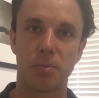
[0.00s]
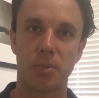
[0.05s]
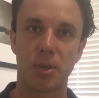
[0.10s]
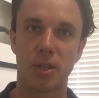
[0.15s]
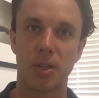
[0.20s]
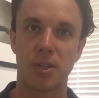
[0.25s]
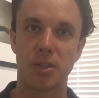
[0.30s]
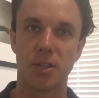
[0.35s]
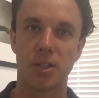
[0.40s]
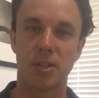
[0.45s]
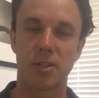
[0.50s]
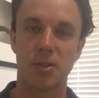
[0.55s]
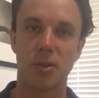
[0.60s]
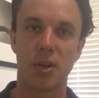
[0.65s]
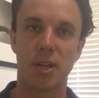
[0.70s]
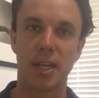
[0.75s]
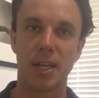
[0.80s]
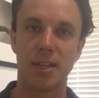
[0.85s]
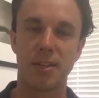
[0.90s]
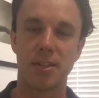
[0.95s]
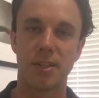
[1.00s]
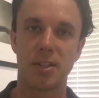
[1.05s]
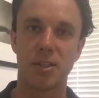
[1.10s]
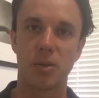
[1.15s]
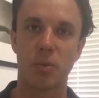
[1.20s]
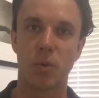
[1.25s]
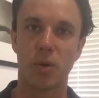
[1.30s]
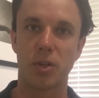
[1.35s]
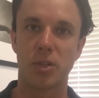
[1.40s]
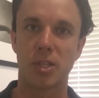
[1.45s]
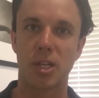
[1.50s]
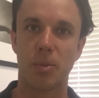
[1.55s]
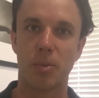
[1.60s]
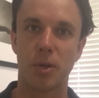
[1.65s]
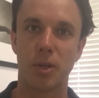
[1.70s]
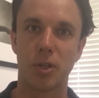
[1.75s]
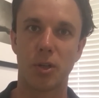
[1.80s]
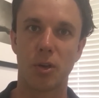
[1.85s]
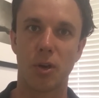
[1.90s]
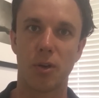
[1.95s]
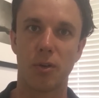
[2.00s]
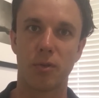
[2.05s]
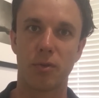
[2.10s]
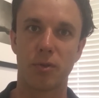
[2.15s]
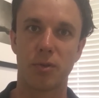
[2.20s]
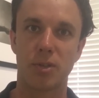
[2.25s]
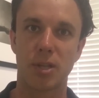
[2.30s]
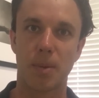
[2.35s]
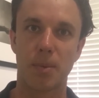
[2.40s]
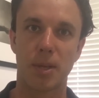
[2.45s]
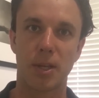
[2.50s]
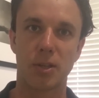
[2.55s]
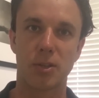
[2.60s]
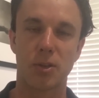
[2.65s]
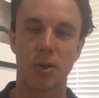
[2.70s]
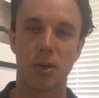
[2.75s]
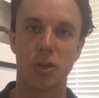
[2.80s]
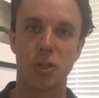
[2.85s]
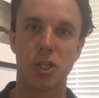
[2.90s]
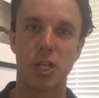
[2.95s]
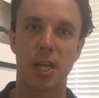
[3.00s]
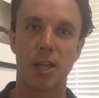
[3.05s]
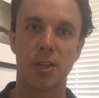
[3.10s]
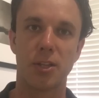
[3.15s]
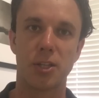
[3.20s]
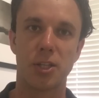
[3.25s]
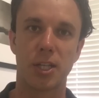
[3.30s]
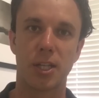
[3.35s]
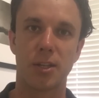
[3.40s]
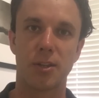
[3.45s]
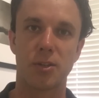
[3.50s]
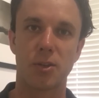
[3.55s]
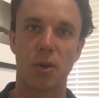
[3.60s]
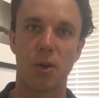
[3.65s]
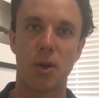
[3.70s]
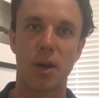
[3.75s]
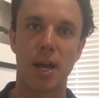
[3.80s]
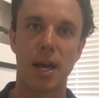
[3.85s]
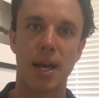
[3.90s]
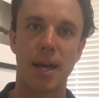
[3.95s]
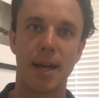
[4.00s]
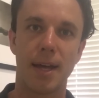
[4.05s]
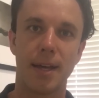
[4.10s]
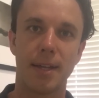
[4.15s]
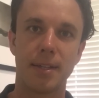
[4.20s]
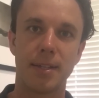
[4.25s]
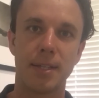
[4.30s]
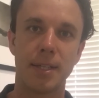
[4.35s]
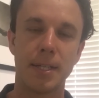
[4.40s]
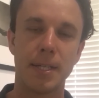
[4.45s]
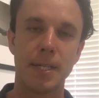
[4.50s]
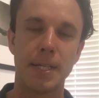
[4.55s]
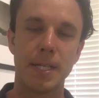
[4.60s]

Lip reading: because it's not easy to watch someone go through something so challenging and so hard